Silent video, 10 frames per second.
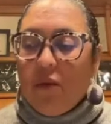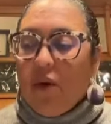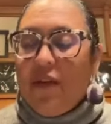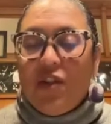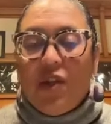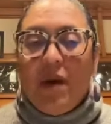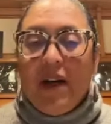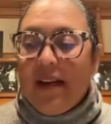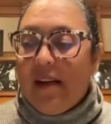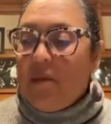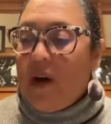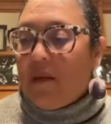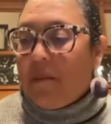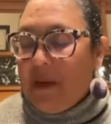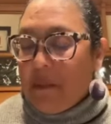or the
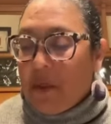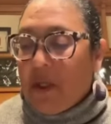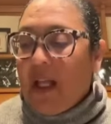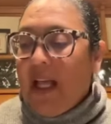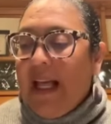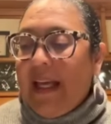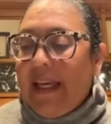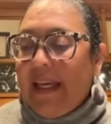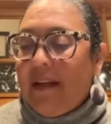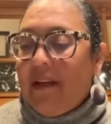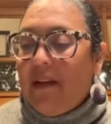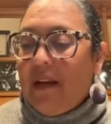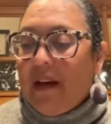Chibanagungumog people in